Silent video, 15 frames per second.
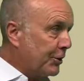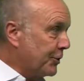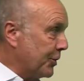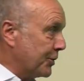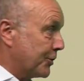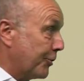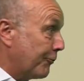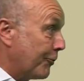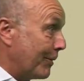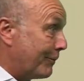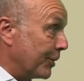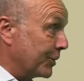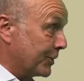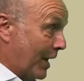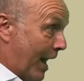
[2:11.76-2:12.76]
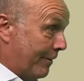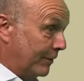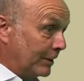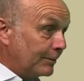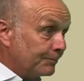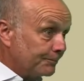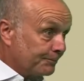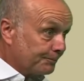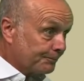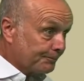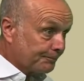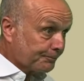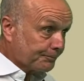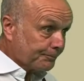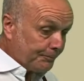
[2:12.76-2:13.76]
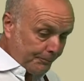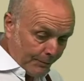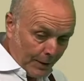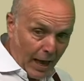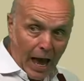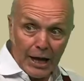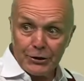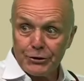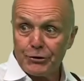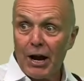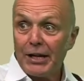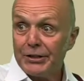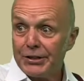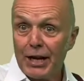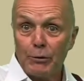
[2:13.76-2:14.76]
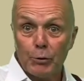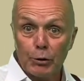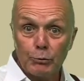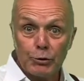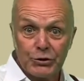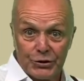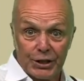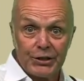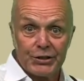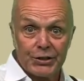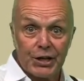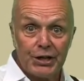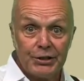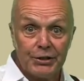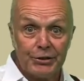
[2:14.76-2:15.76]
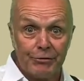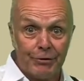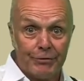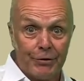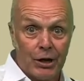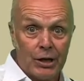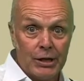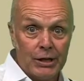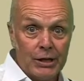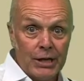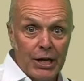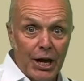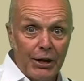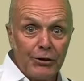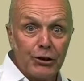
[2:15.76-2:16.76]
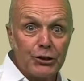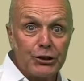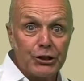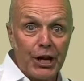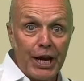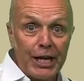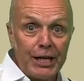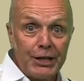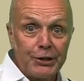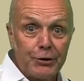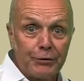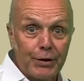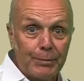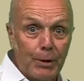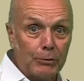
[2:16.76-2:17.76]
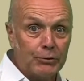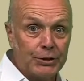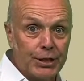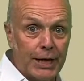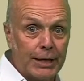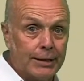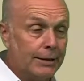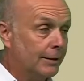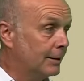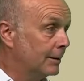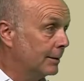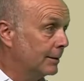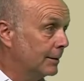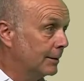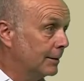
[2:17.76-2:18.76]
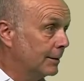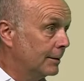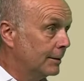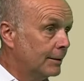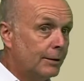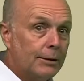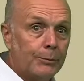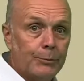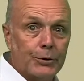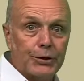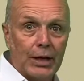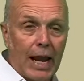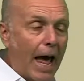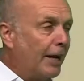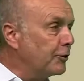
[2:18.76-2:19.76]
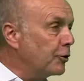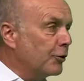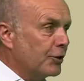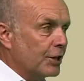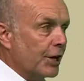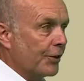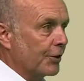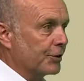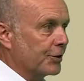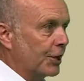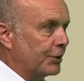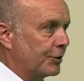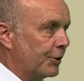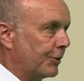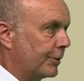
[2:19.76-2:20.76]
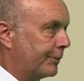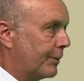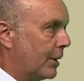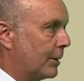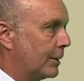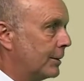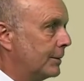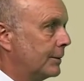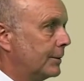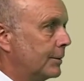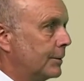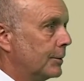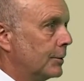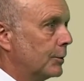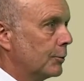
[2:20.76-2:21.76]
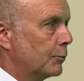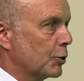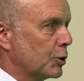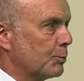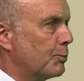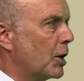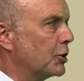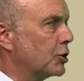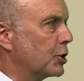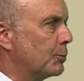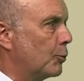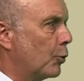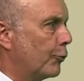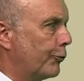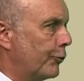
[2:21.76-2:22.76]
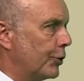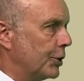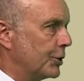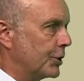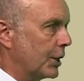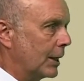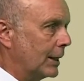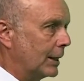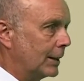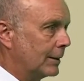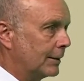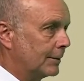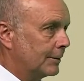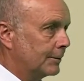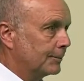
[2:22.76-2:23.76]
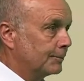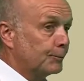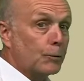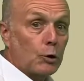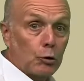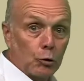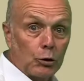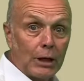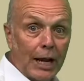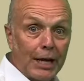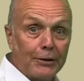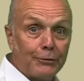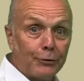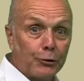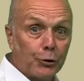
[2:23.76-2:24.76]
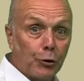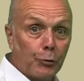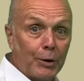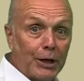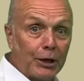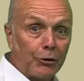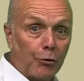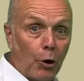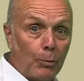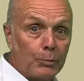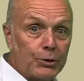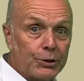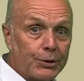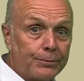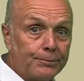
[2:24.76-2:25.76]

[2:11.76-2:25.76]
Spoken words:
is the River Severn, and Ioan was this side of the river, in the shade of the mountain. But the land on the other side of the river was much more fertile, good land for growing crops.